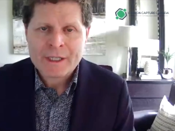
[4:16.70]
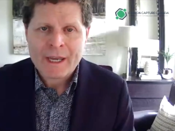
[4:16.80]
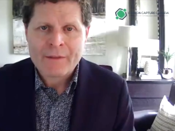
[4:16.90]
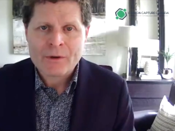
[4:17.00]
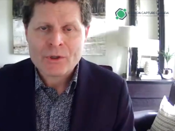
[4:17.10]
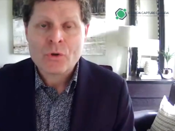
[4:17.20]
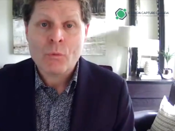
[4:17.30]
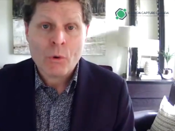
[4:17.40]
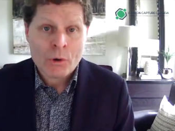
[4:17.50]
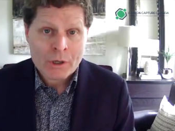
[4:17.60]
together
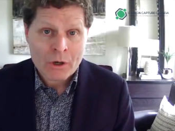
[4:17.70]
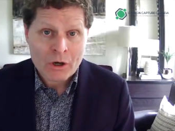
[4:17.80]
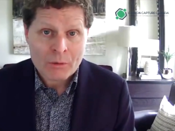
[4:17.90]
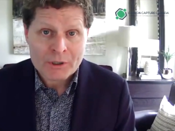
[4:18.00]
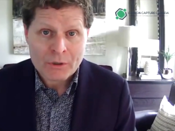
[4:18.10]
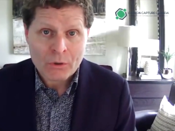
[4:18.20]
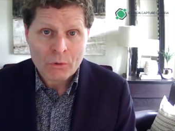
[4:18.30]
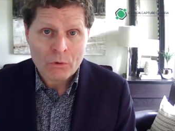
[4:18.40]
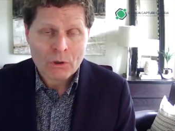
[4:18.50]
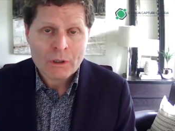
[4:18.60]
toward a common
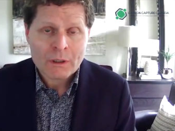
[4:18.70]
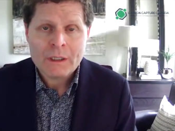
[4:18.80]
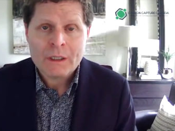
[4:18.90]
goal